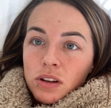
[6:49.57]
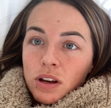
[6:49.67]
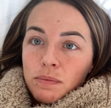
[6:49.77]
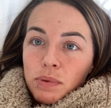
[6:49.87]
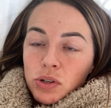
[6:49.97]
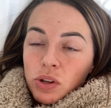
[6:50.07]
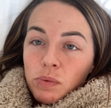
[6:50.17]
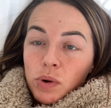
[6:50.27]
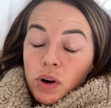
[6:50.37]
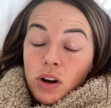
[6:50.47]

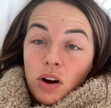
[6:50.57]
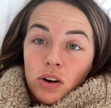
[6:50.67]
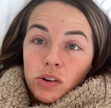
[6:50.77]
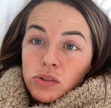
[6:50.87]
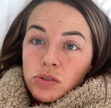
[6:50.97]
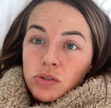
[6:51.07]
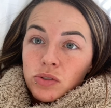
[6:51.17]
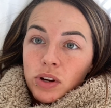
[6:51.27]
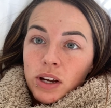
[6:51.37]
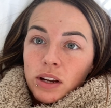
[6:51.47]
impossible. I can't
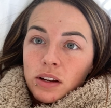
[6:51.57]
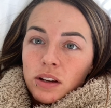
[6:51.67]
concentrate.